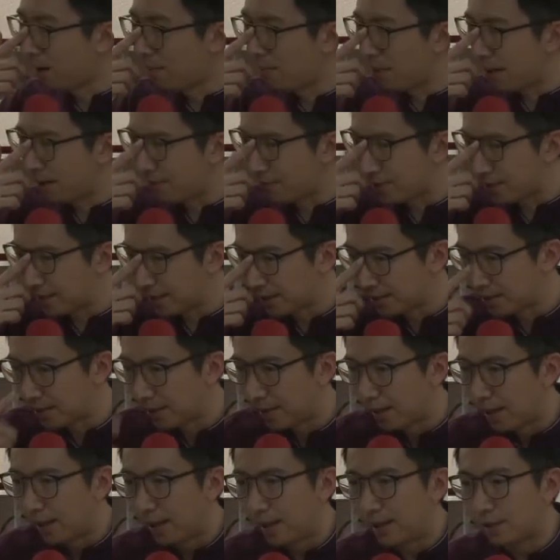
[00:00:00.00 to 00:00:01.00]
Barth says
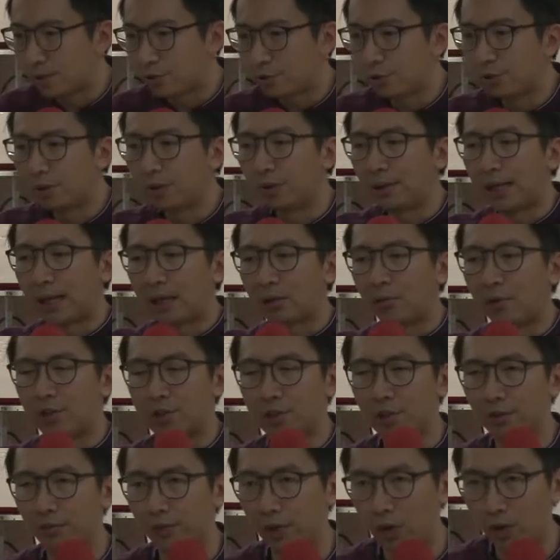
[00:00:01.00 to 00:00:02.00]
it is through the
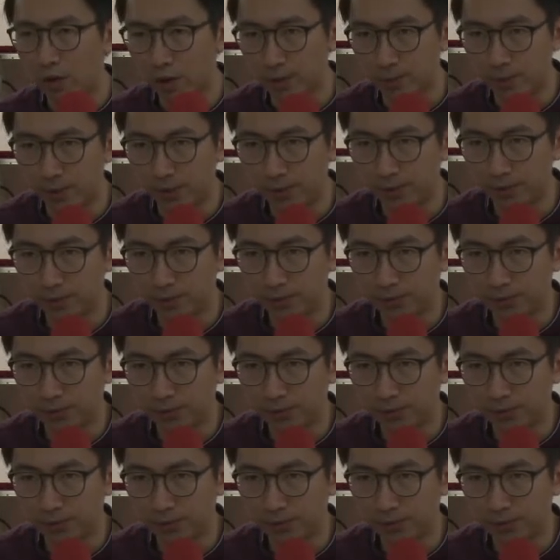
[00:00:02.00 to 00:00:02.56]
declaration of the gospel.